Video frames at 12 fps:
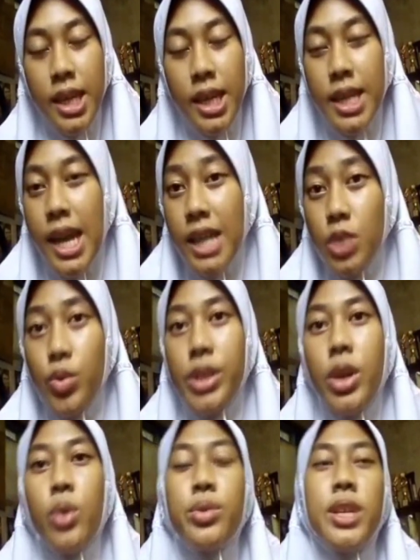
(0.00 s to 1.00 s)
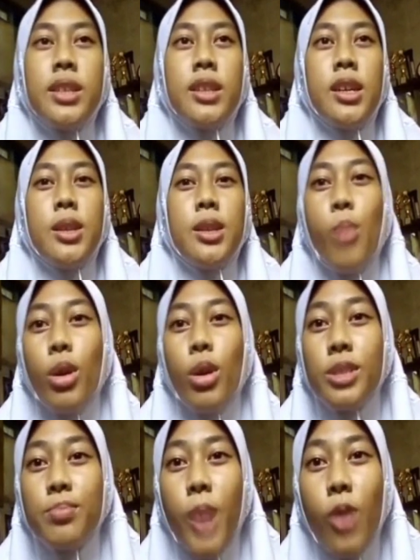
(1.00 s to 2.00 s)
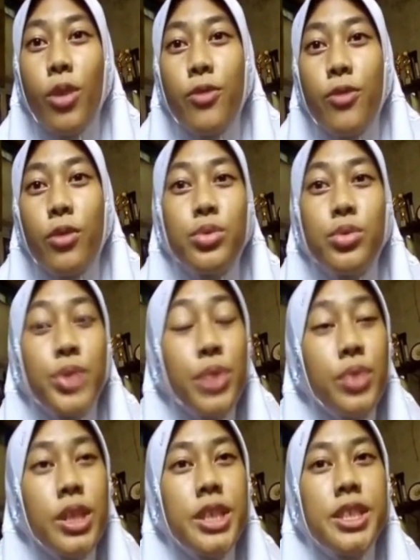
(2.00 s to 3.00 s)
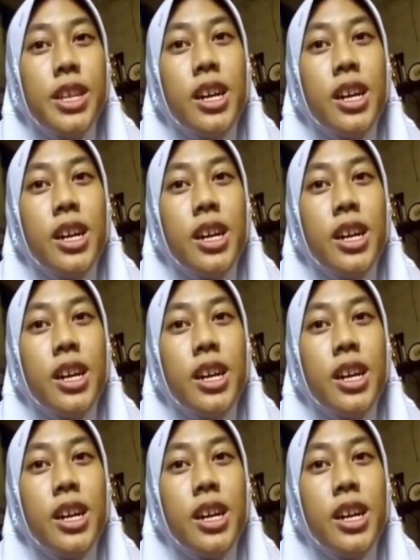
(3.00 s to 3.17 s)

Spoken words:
and as we know that the most powerful reward